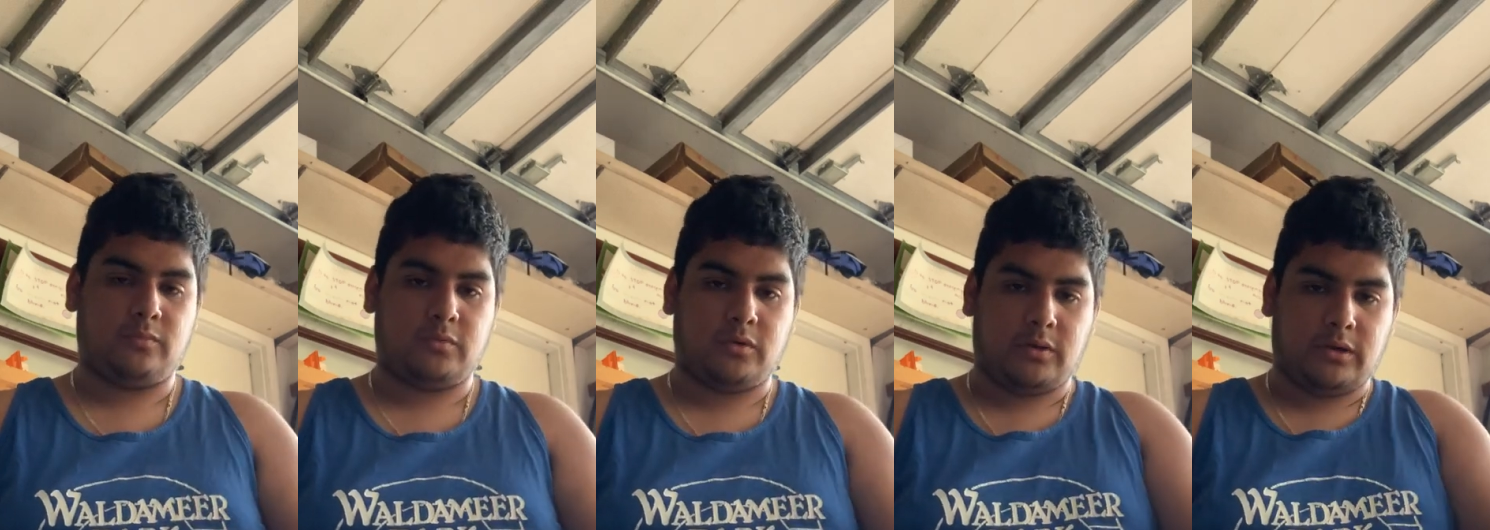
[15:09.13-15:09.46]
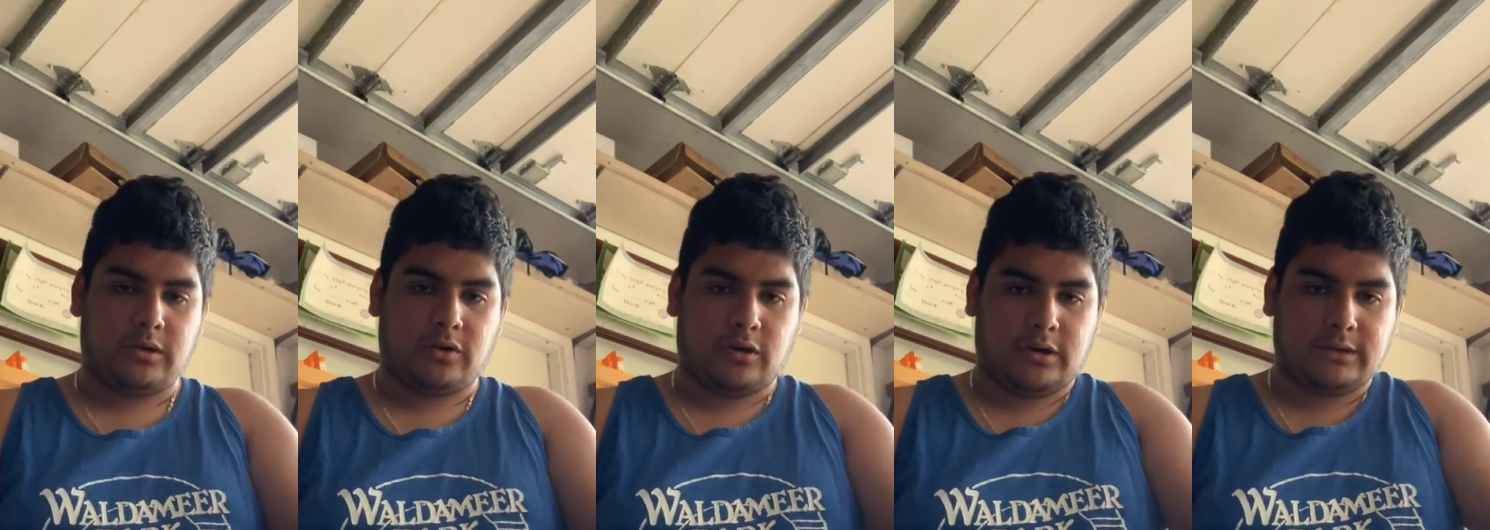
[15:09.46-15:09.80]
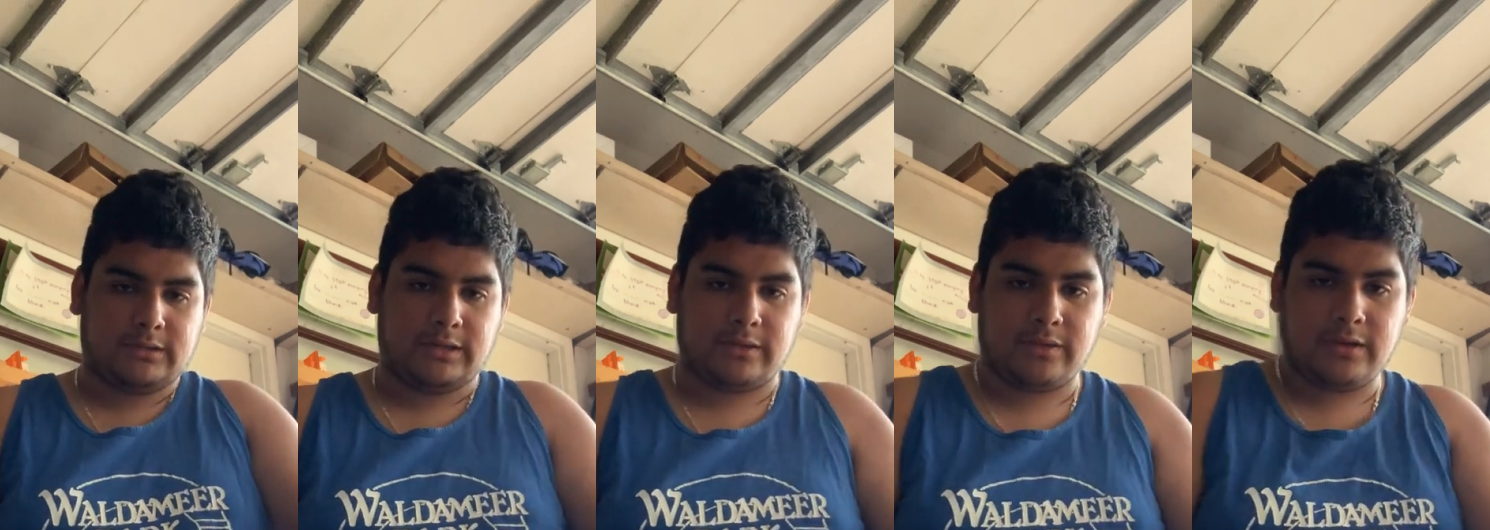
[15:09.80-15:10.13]
going across
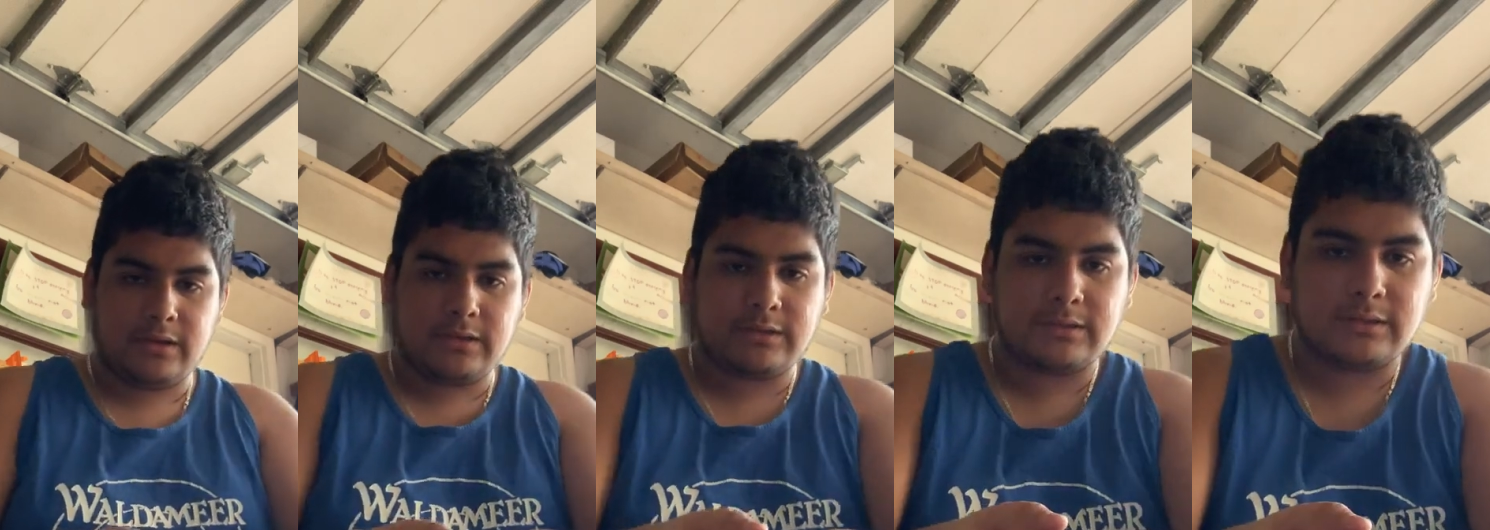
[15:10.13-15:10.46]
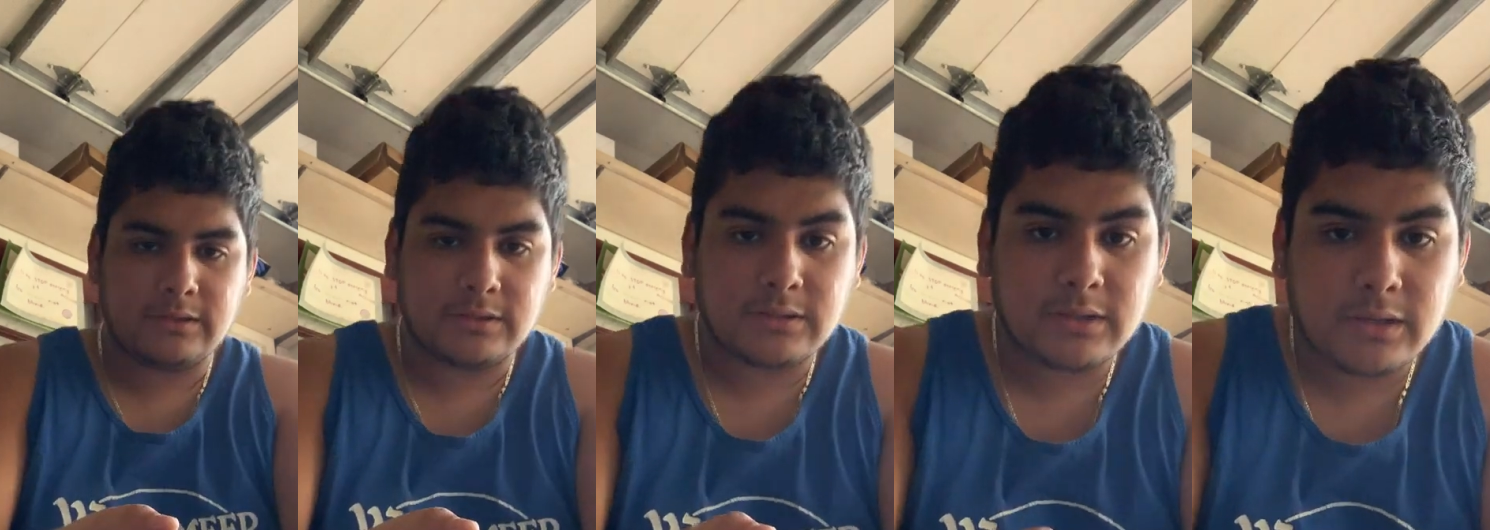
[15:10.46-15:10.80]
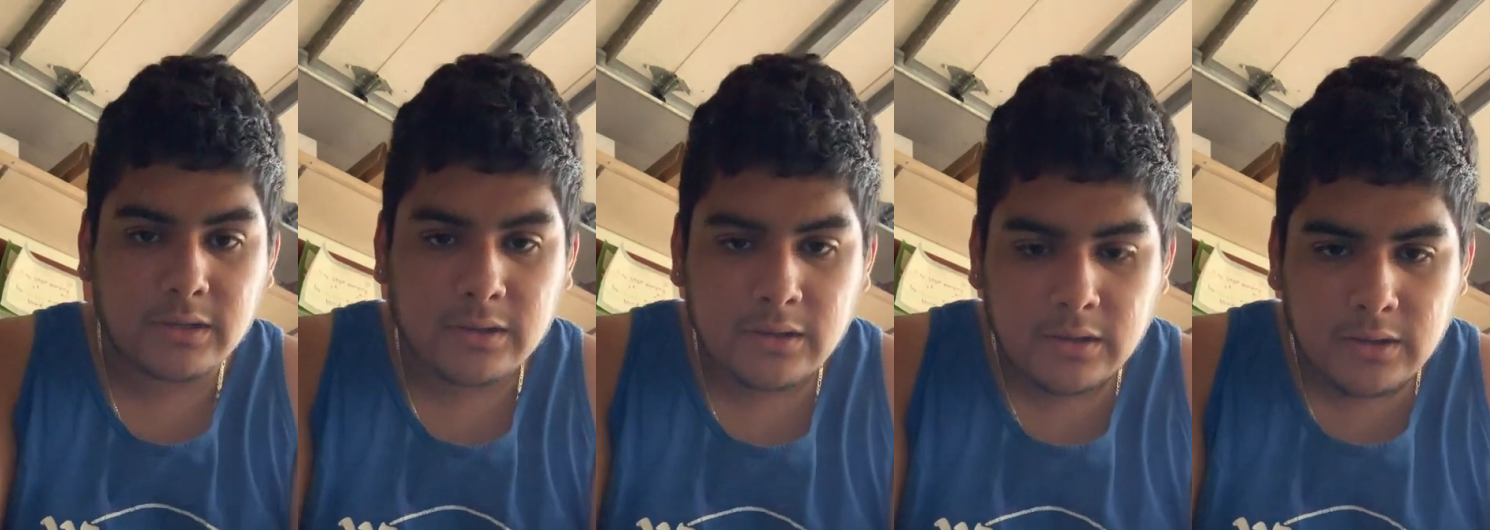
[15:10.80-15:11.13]
like this, you see, and